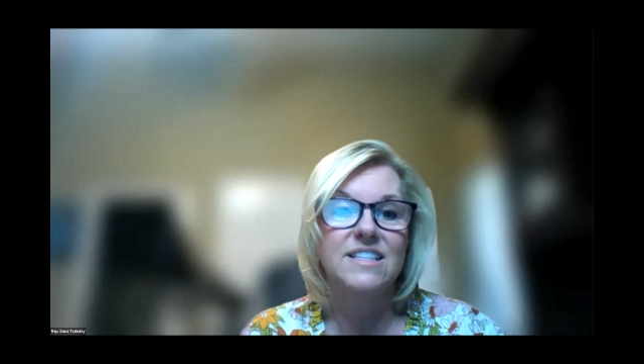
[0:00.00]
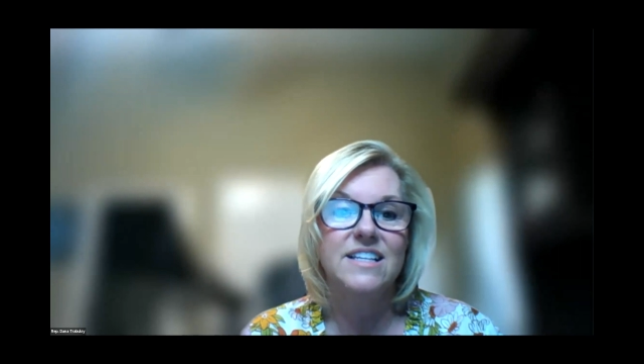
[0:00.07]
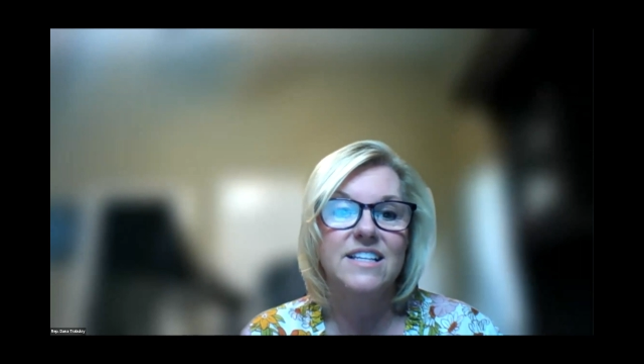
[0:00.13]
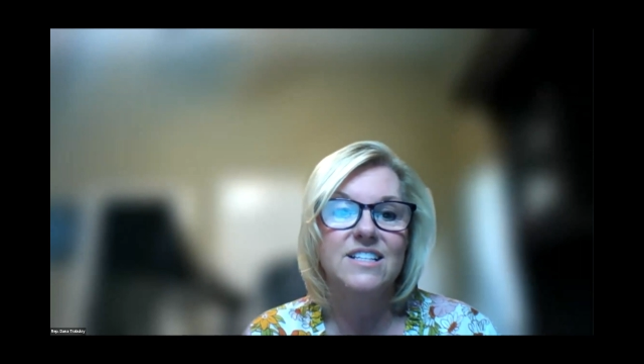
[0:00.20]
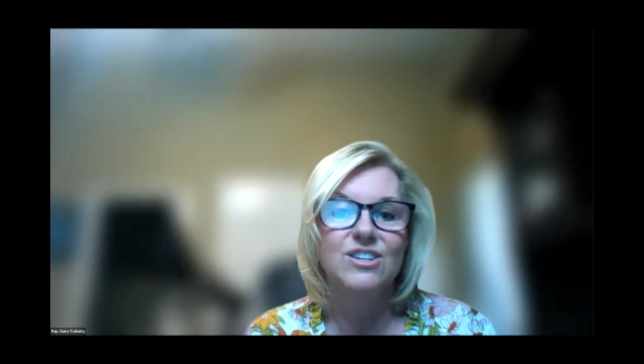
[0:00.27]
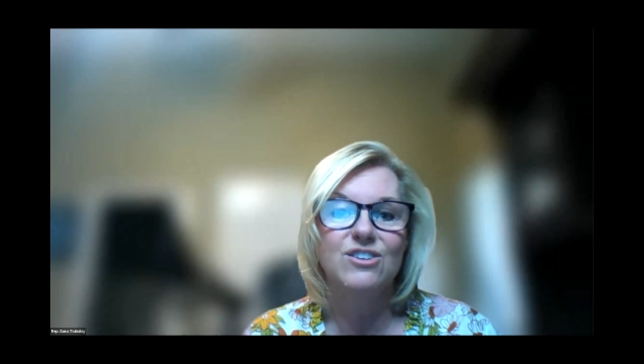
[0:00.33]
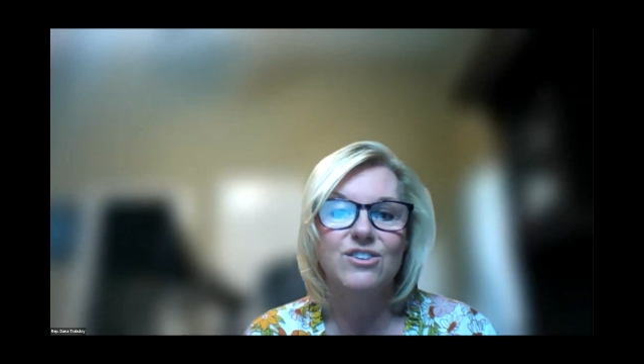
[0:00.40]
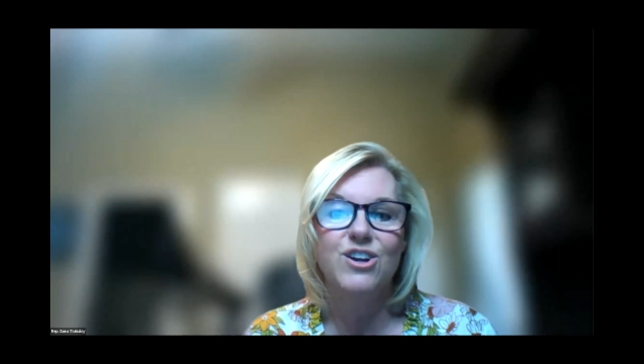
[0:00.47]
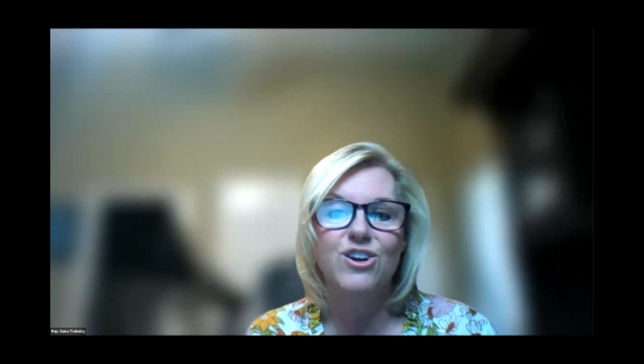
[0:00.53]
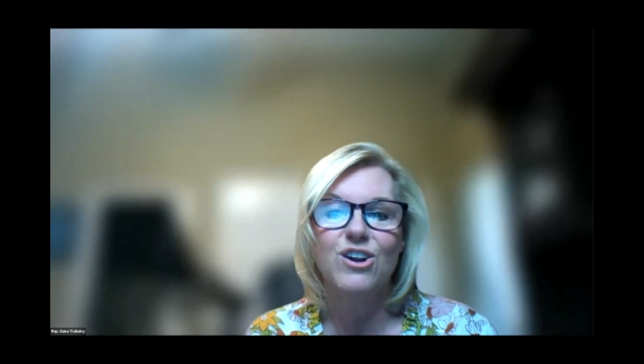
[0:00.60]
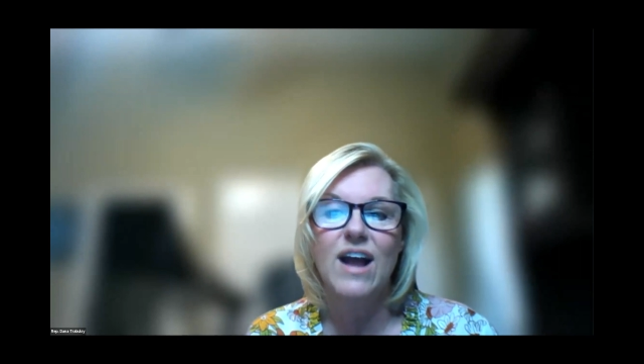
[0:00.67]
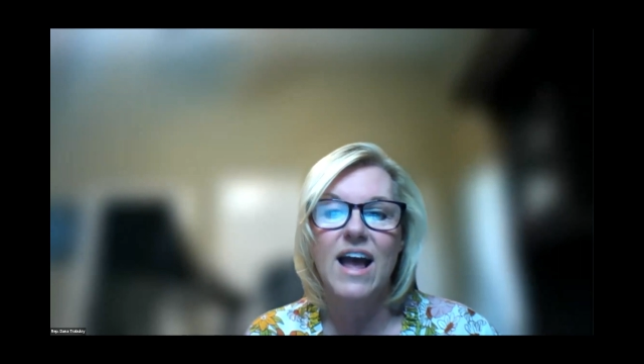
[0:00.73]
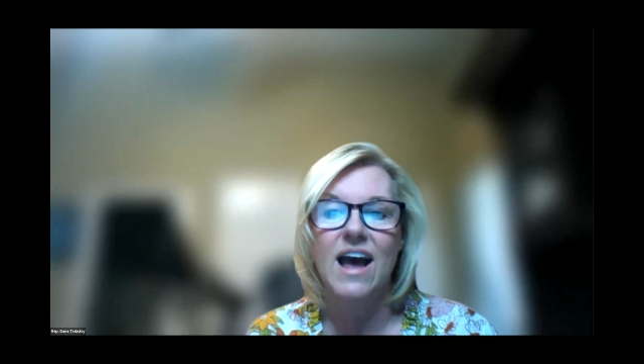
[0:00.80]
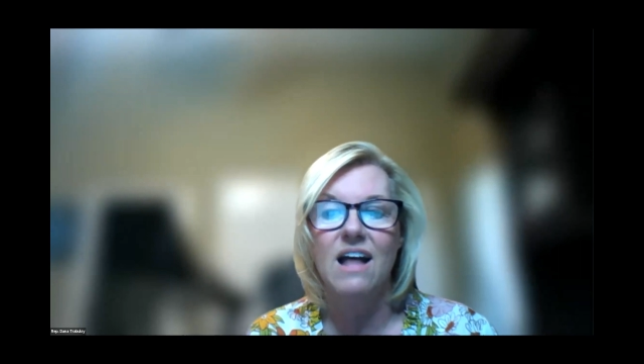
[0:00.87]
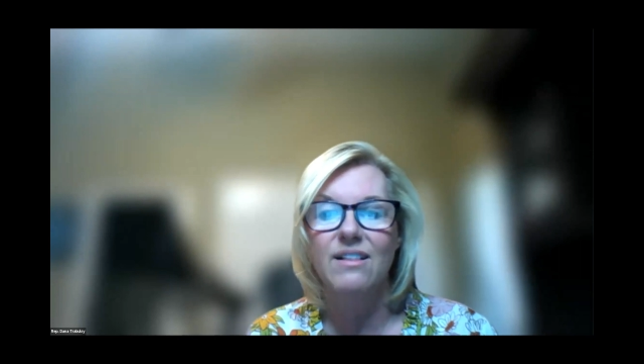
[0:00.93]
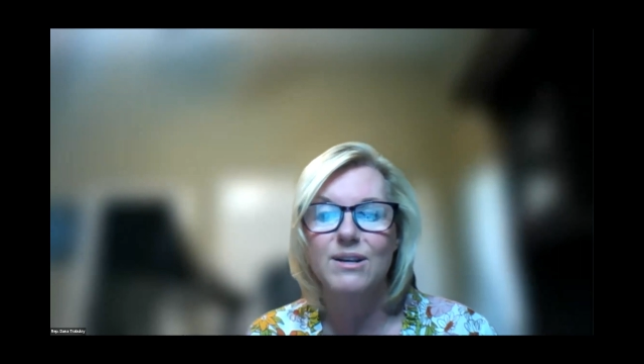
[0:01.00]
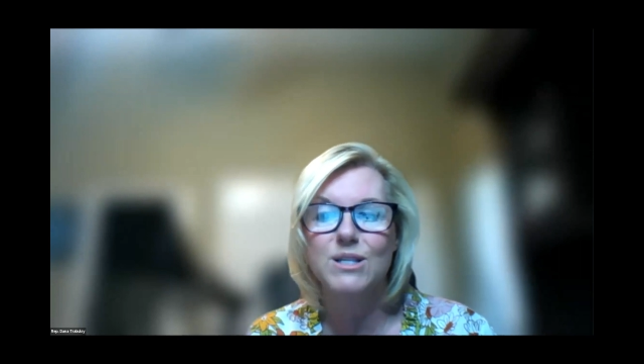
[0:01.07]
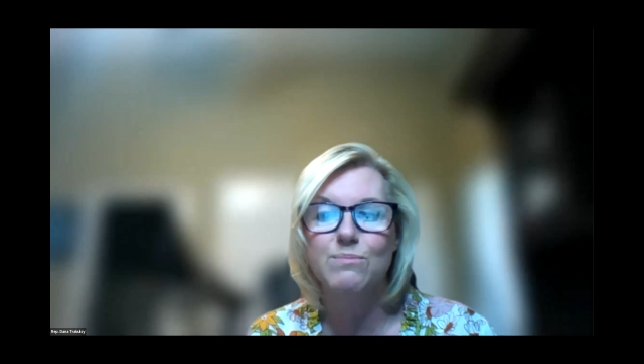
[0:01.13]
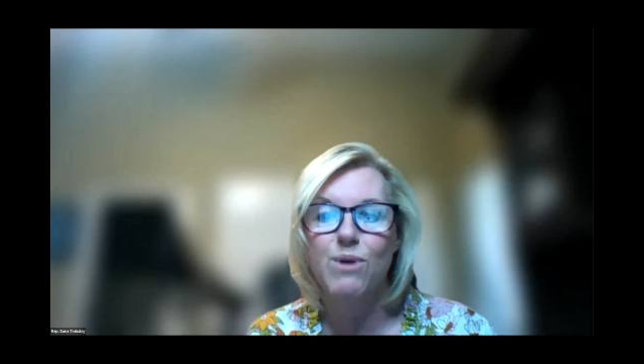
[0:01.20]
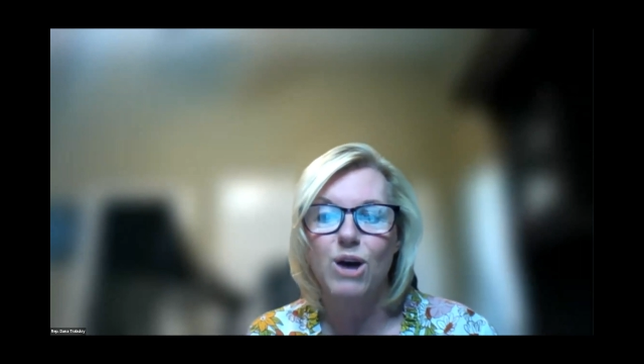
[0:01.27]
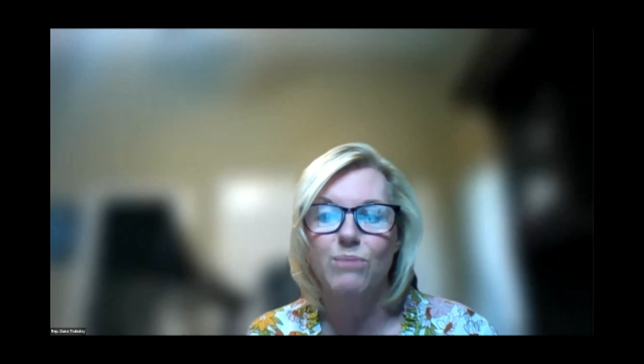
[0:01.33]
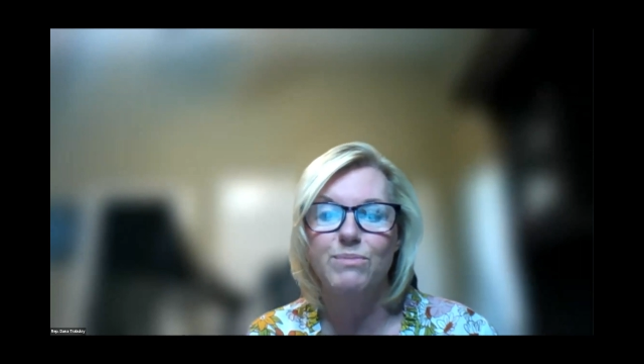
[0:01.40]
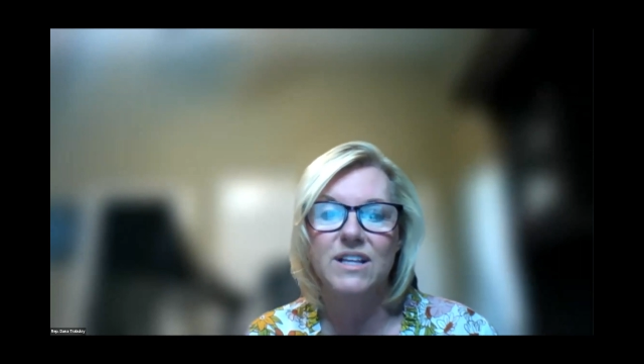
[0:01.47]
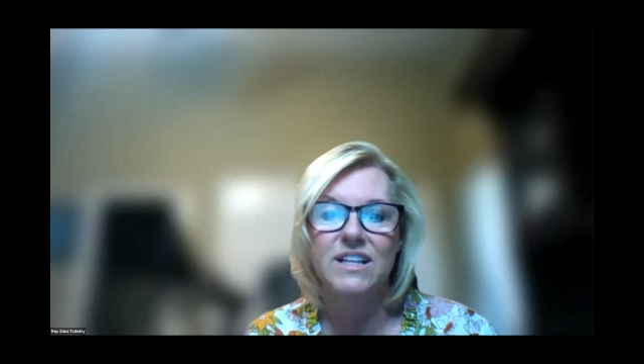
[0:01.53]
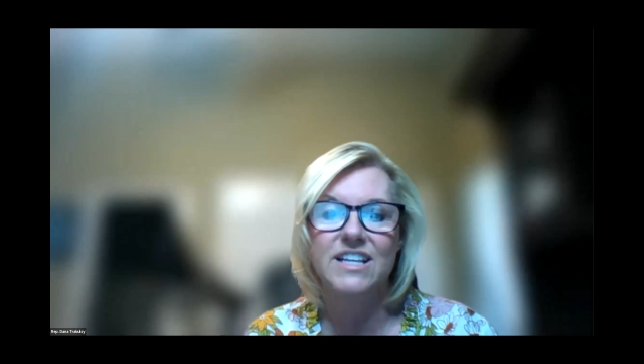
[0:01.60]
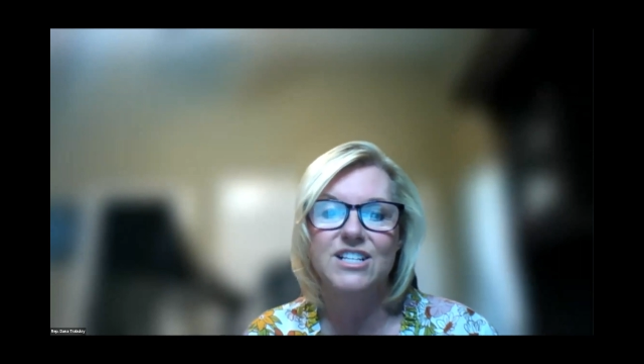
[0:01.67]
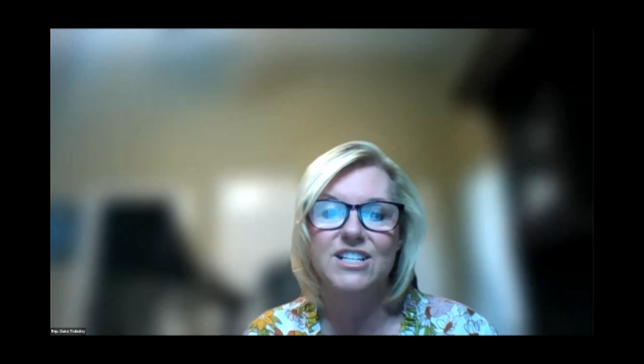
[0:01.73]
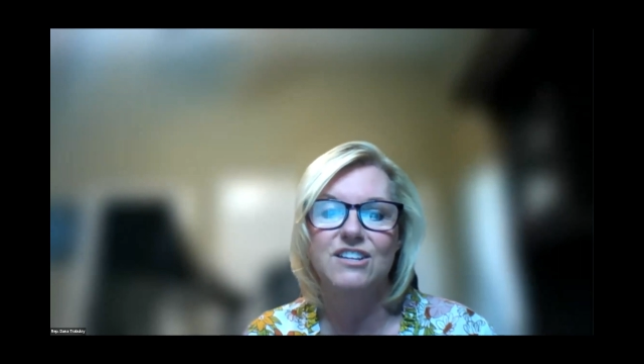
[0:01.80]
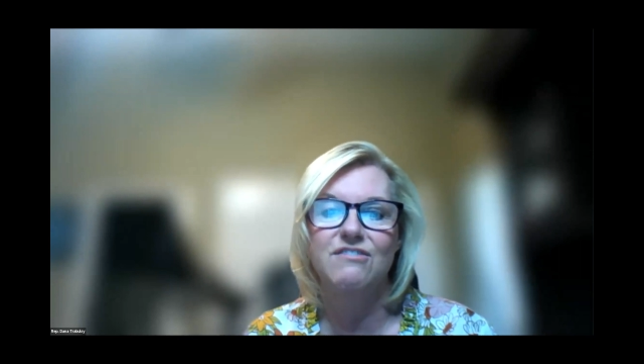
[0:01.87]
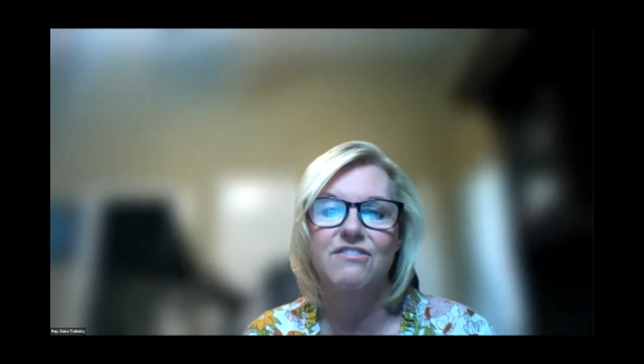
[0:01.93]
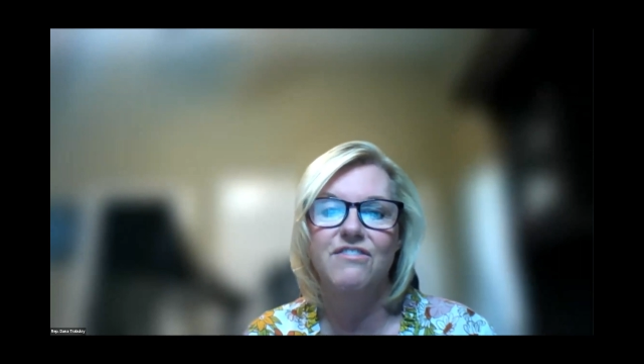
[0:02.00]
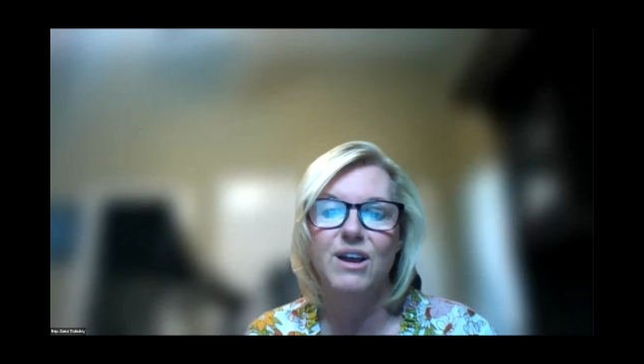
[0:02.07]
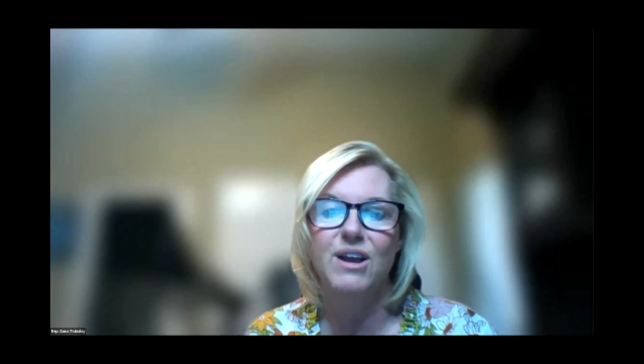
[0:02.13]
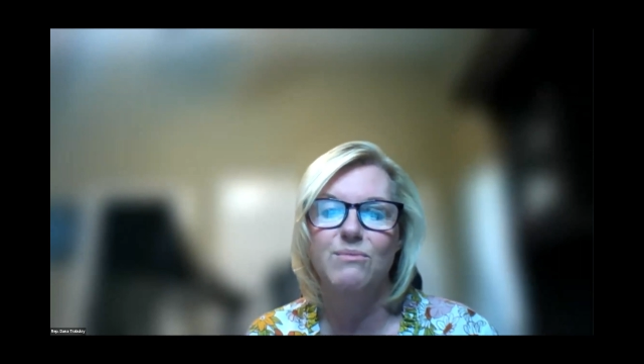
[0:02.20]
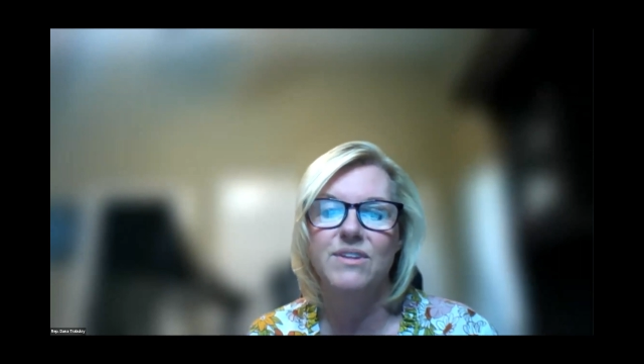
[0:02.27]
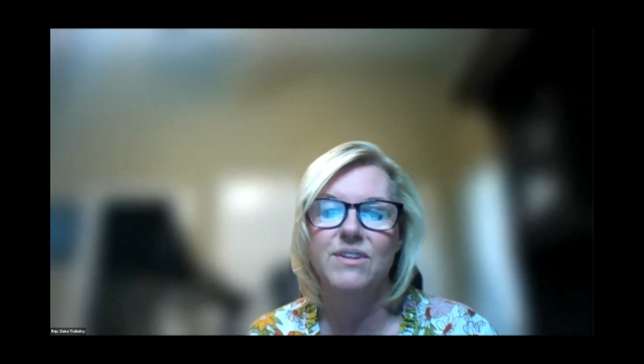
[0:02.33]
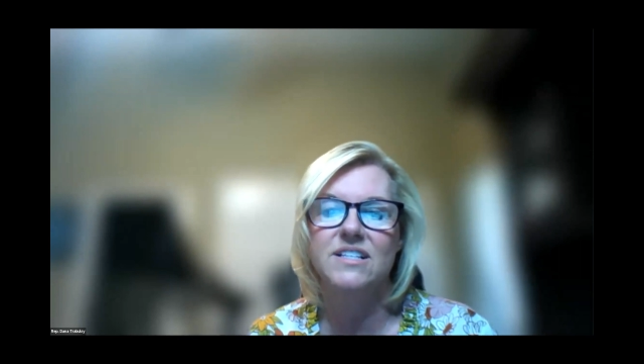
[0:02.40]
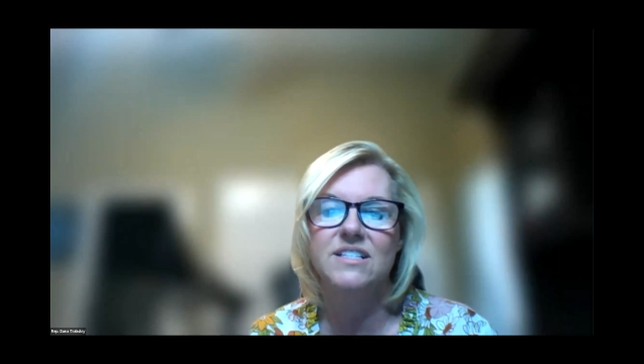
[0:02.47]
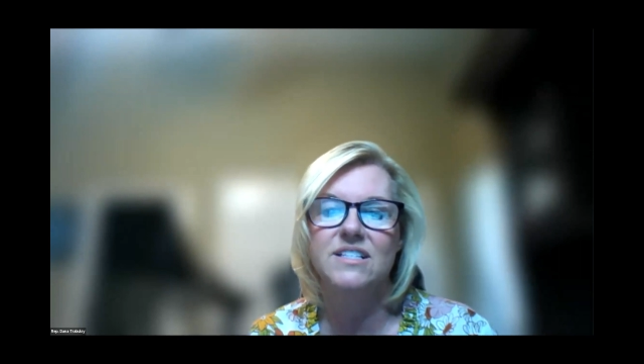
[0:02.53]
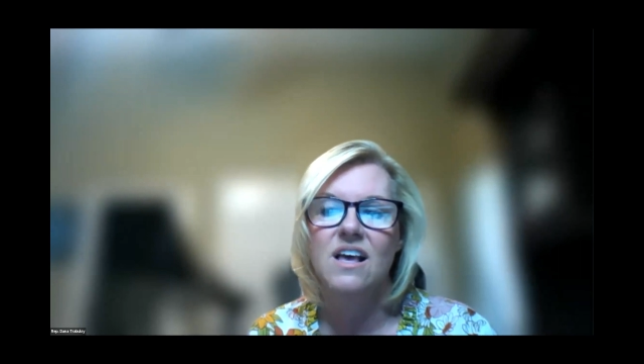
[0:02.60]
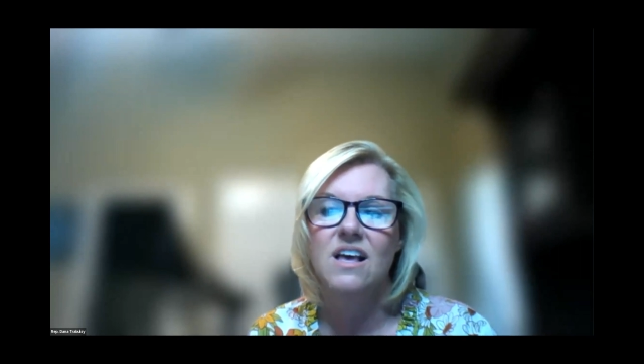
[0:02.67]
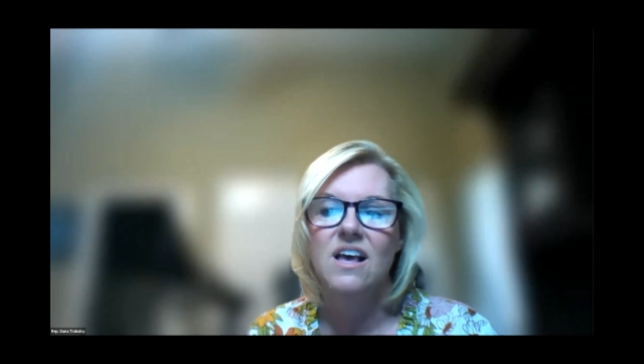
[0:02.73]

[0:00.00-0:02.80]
These are your ALICE population families.